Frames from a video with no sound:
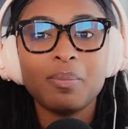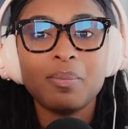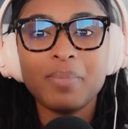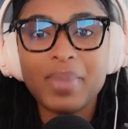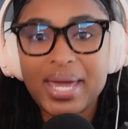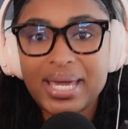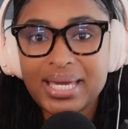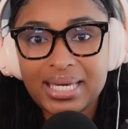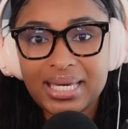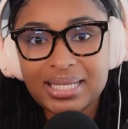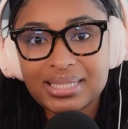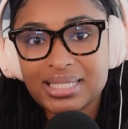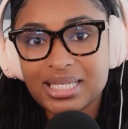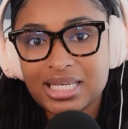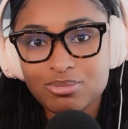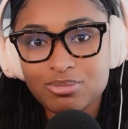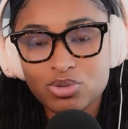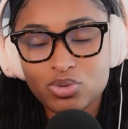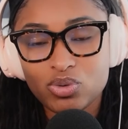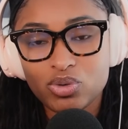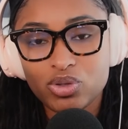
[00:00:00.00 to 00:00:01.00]
making
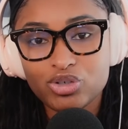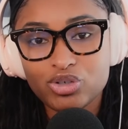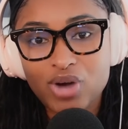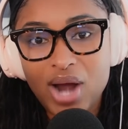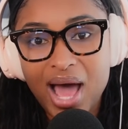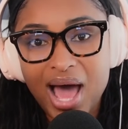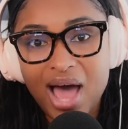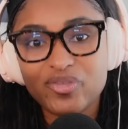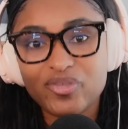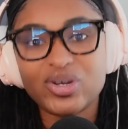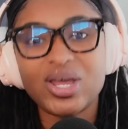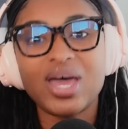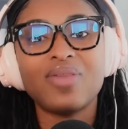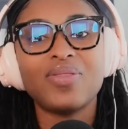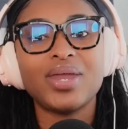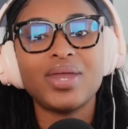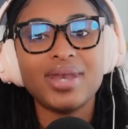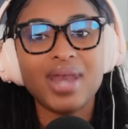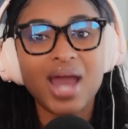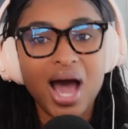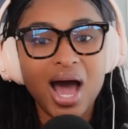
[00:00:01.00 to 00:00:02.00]
teams through the draft,
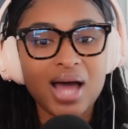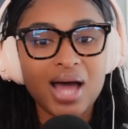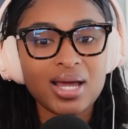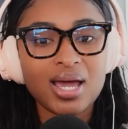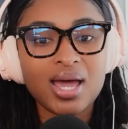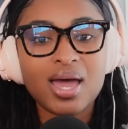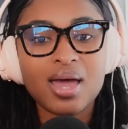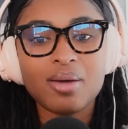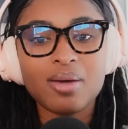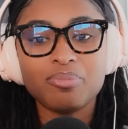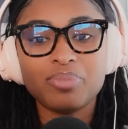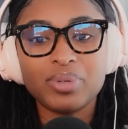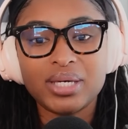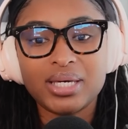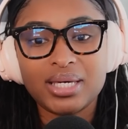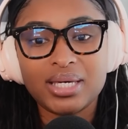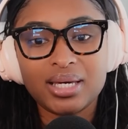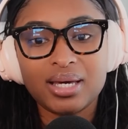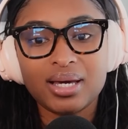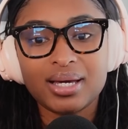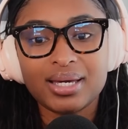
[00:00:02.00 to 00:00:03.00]
and then not
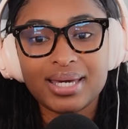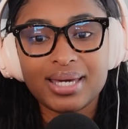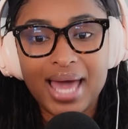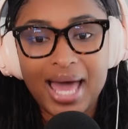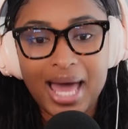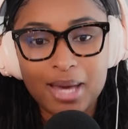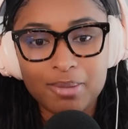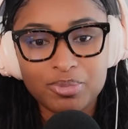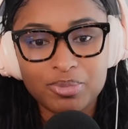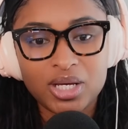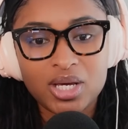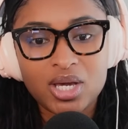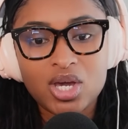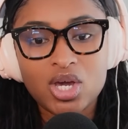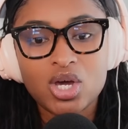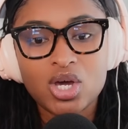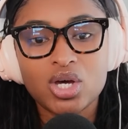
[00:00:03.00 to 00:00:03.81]
being kept.